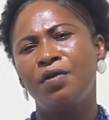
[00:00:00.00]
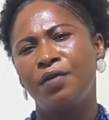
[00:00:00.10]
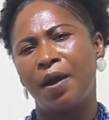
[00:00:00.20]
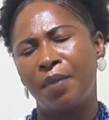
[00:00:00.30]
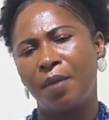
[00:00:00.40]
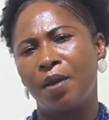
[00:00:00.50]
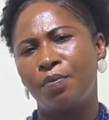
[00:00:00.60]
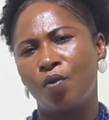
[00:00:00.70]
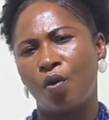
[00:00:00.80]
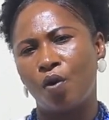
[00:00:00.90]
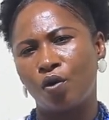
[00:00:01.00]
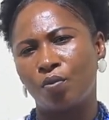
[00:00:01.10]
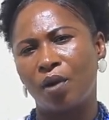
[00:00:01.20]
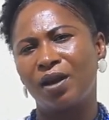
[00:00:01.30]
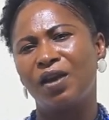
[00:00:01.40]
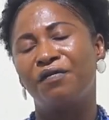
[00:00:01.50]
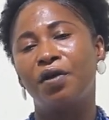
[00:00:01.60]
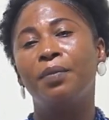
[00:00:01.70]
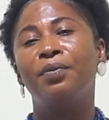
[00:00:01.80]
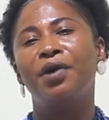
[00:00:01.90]
nua be me bi wo ho no ma na ye
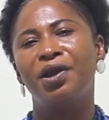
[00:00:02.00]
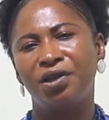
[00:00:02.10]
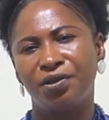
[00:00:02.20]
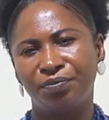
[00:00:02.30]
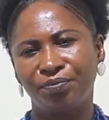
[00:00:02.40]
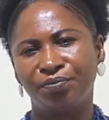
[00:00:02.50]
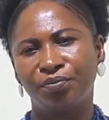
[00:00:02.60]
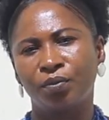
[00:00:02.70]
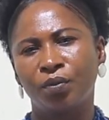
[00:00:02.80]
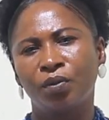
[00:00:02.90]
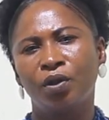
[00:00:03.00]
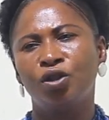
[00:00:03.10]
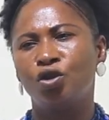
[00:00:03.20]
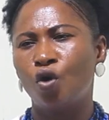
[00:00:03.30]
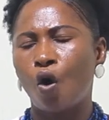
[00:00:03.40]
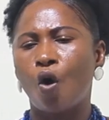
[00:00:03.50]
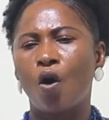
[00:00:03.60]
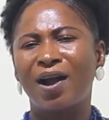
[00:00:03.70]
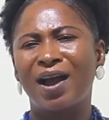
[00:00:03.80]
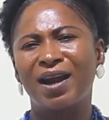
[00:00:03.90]
fe ne brani. Ti no
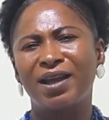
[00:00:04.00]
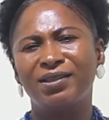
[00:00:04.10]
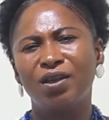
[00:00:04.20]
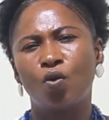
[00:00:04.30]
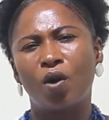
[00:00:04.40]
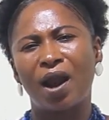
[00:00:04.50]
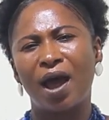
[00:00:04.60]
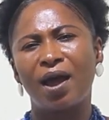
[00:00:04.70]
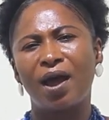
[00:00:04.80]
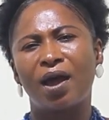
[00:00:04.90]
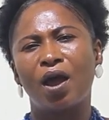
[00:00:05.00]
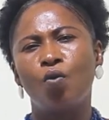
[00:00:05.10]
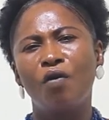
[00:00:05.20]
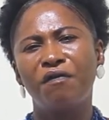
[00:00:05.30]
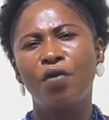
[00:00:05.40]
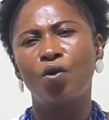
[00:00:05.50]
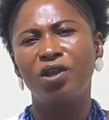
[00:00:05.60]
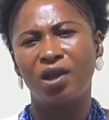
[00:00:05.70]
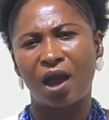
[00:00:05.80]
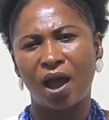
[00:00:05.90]
organizing kola e wo fie wo
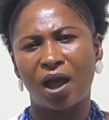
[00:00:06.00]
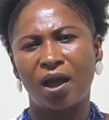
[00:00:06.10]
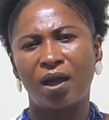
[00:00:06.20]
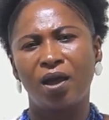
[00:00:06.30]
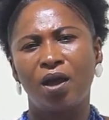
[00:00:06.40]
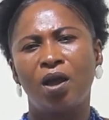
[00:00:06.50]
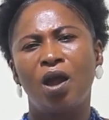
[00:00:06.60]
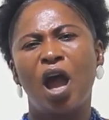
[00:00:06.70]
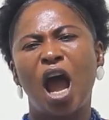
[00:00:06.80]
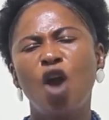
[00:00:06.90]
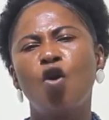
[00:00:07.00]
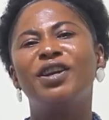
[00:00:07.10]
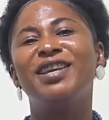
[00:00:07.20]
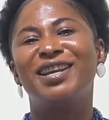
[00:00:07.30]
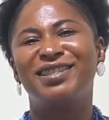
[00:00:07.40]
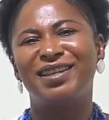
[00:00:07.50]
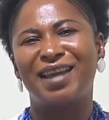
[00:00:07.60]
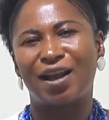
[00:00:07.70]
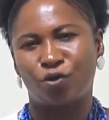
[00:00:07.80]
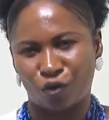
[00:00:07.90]
nyina. And all the tea
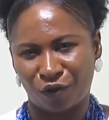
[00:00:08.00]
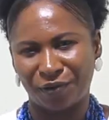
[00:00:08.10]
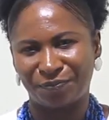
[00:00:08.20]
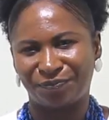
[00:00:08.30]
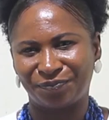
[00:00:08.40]
are sorry.